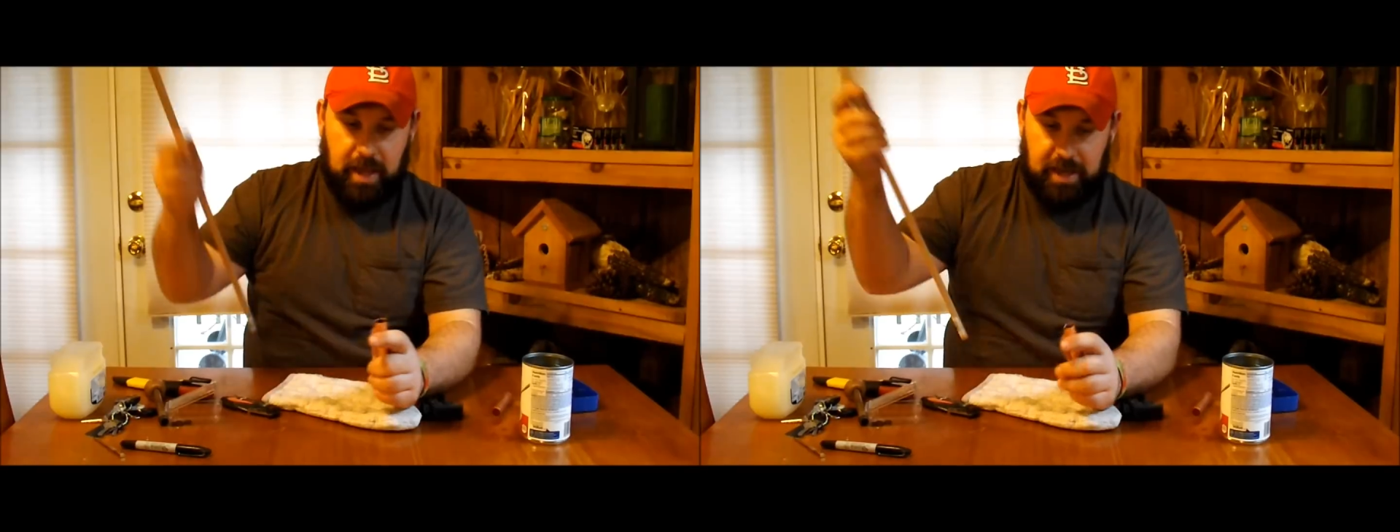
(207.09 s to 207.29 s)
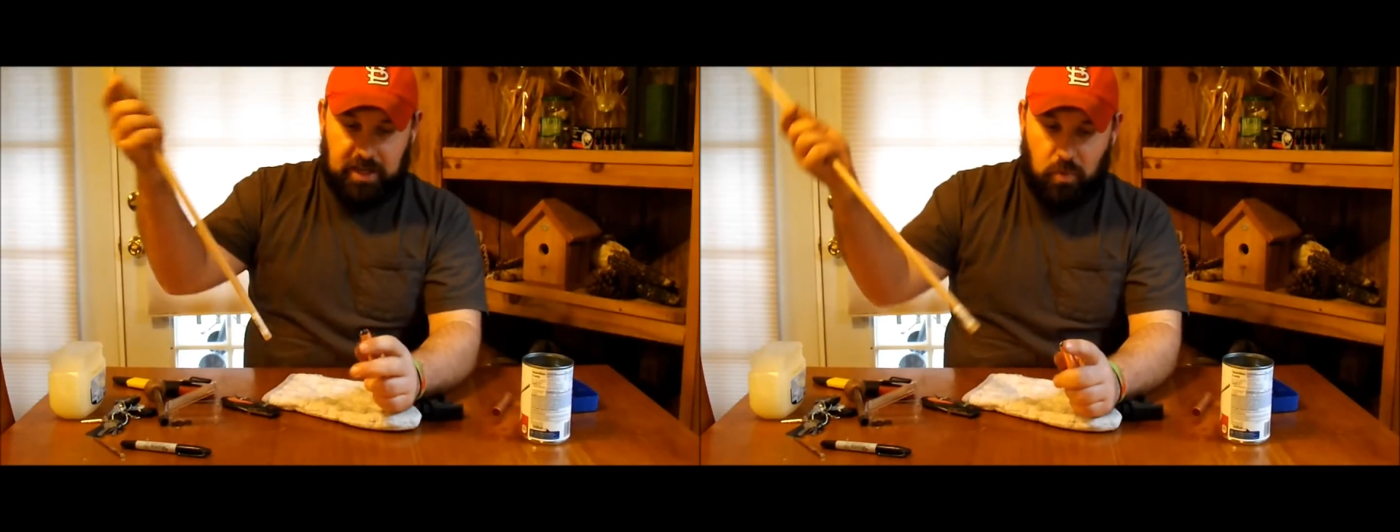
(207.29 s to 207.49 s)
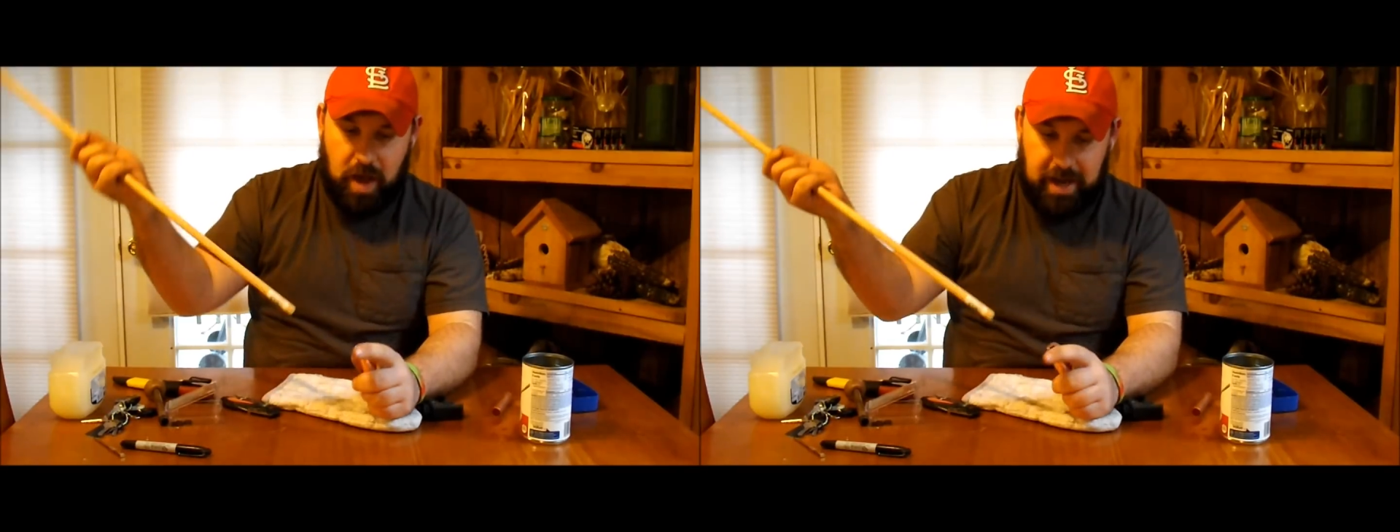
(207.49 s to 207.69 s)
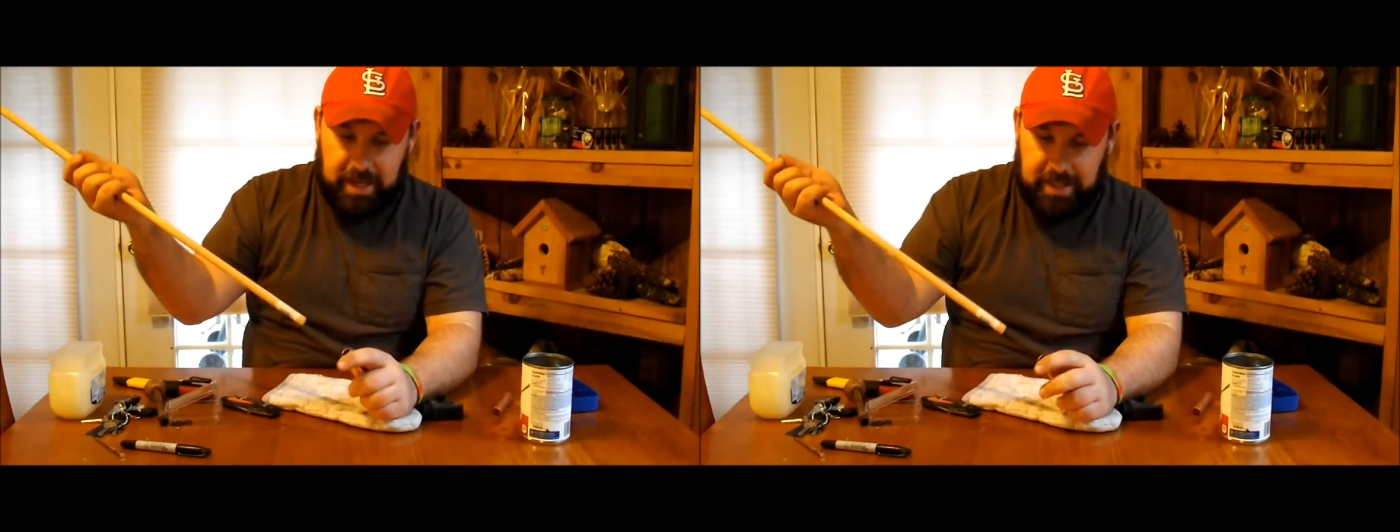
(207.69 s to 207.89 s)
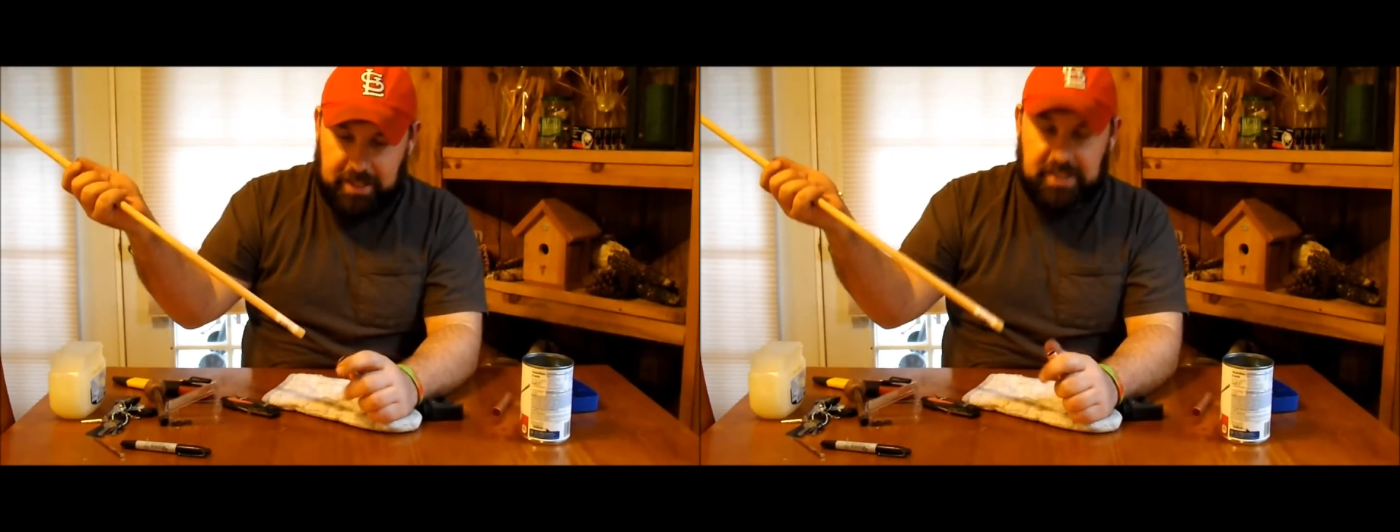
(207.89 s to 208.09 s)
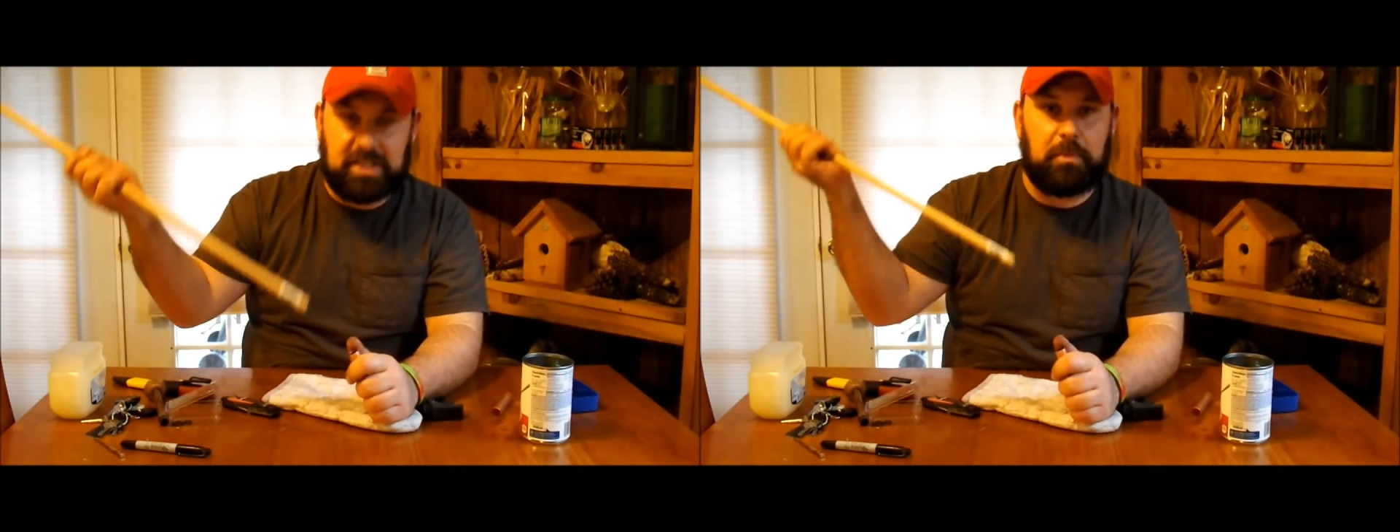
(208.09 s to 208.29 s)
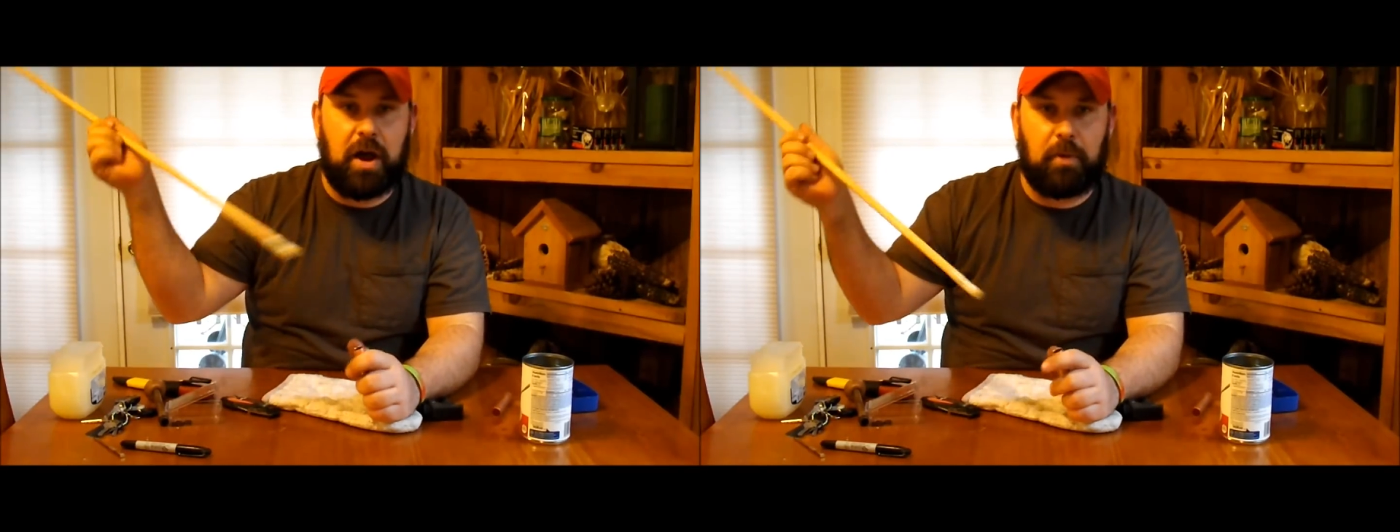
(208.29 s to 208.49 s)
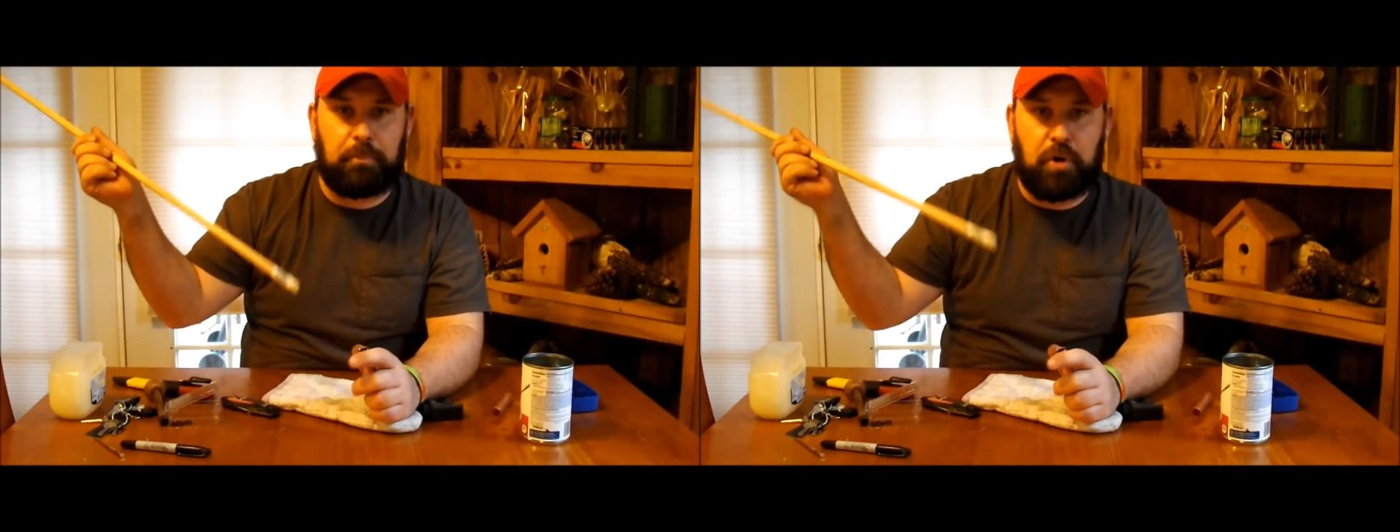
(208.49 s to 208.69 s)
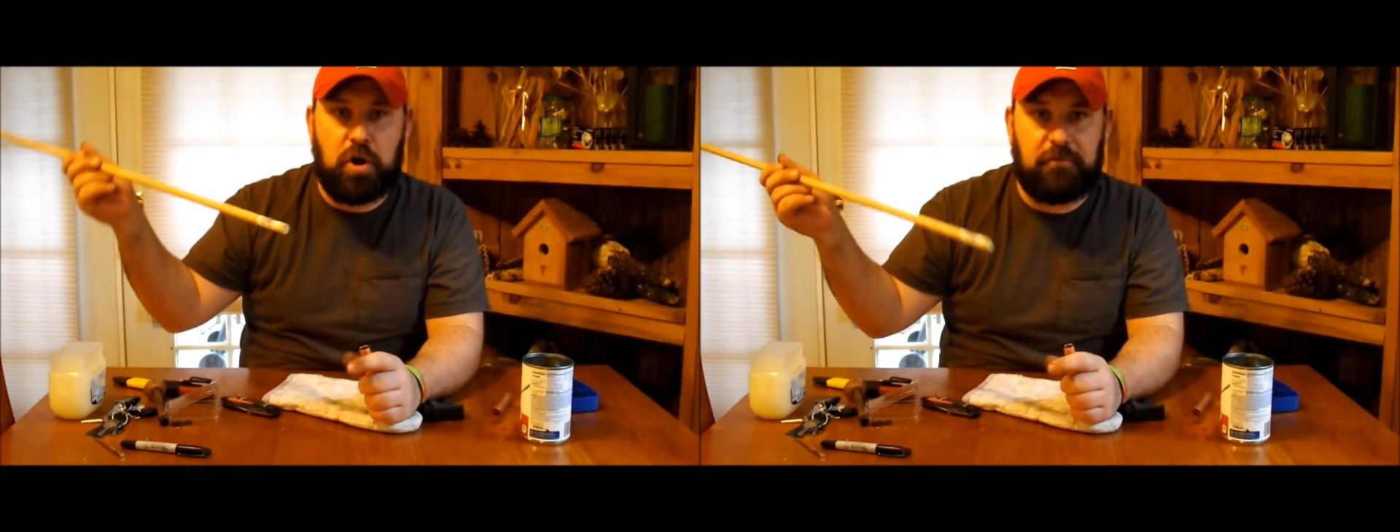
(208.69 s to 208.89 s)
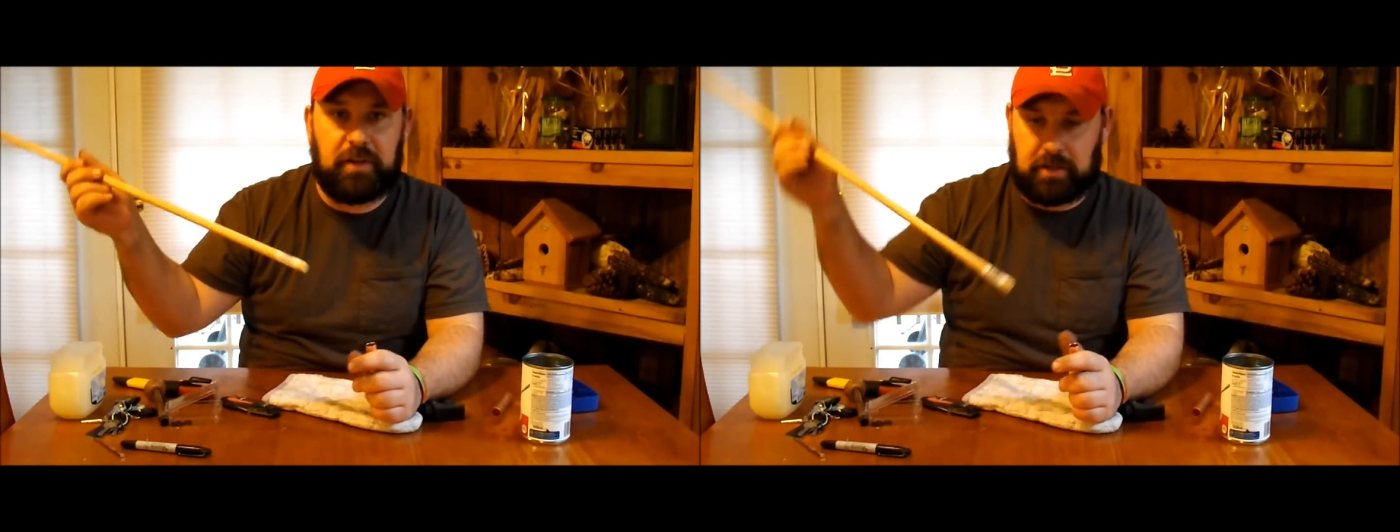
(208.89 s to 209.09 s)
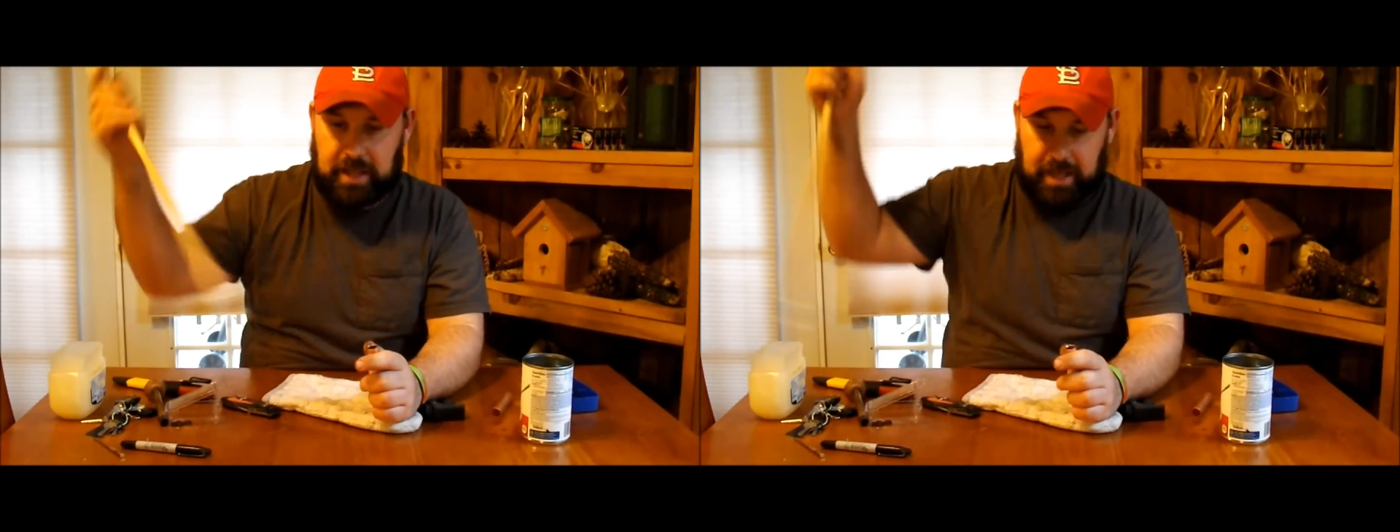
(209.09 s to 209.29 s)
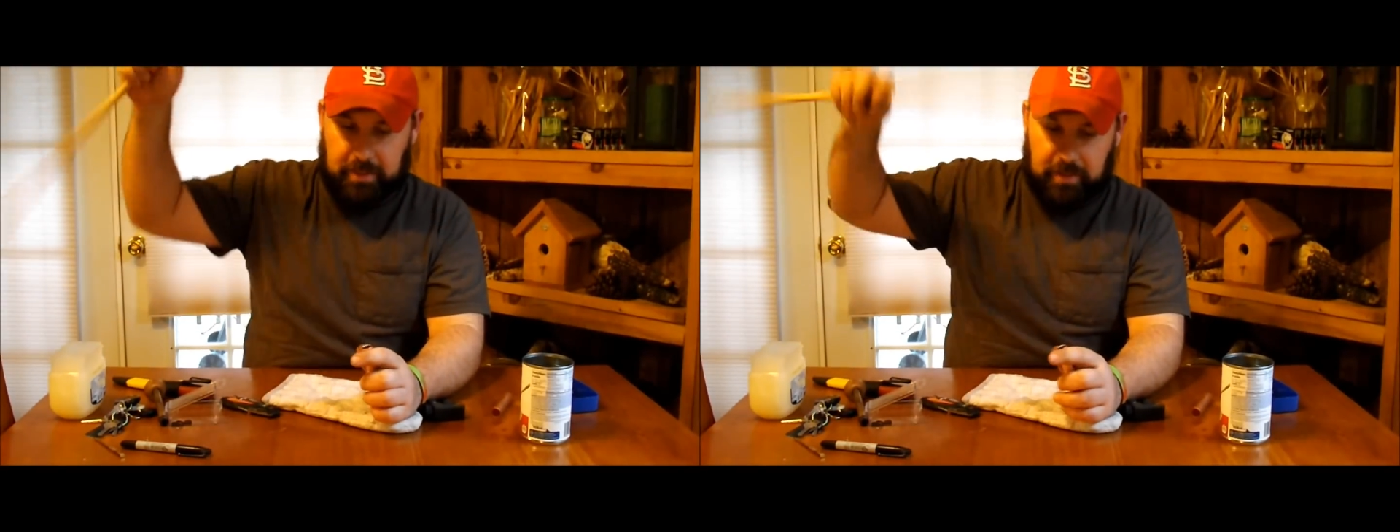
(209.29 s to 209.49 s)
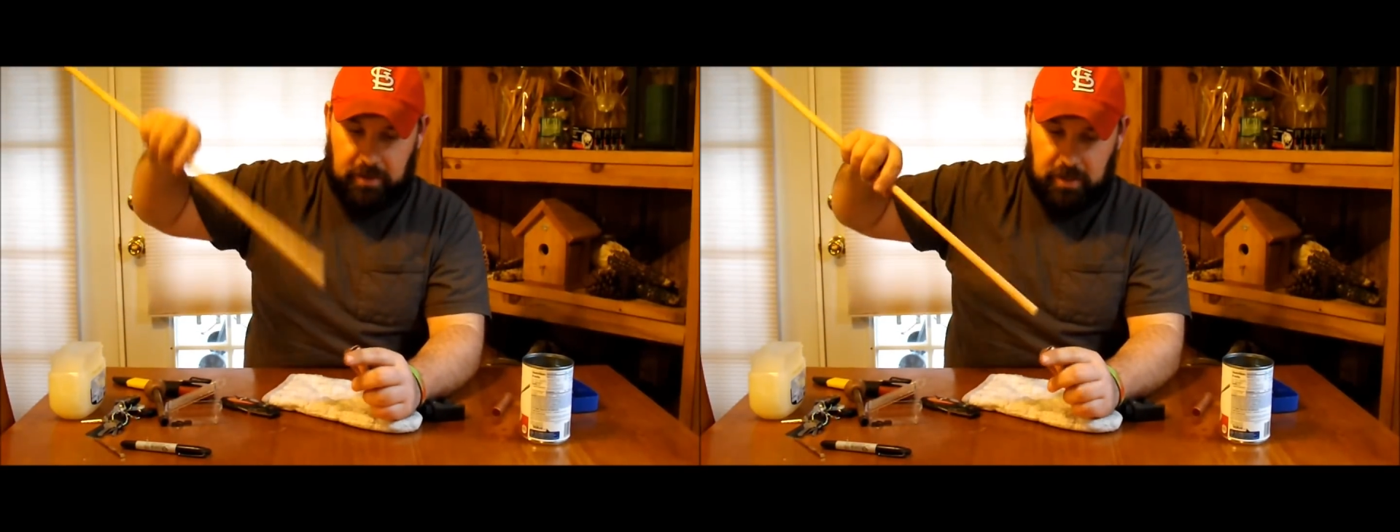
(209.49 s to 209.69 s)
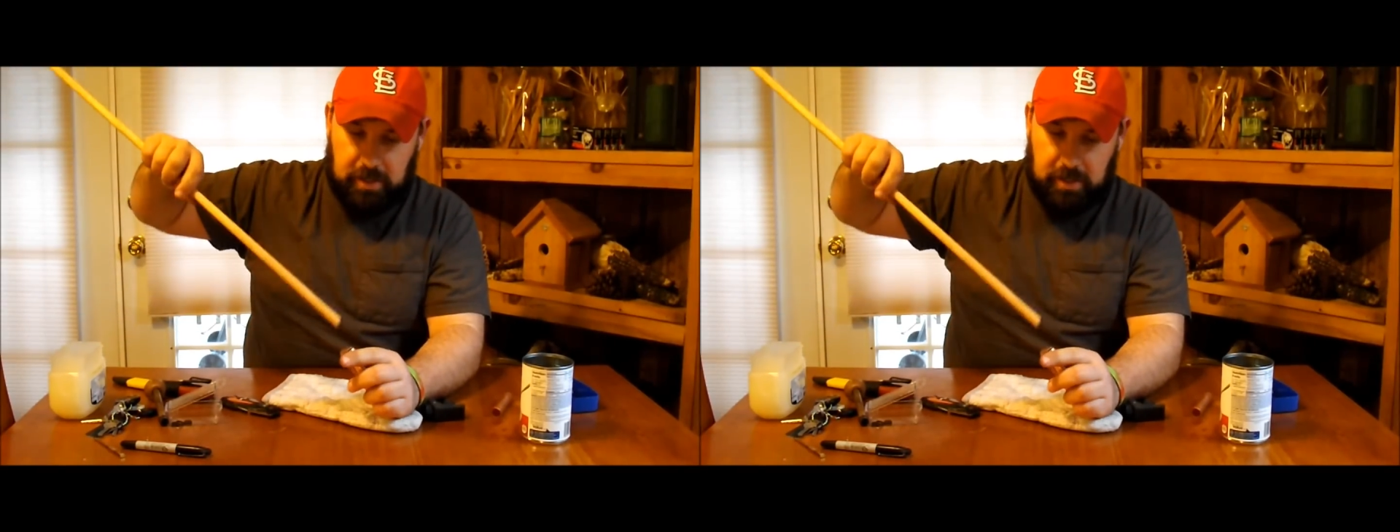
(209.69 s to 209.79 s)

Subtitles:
And you want to get this about perfect length.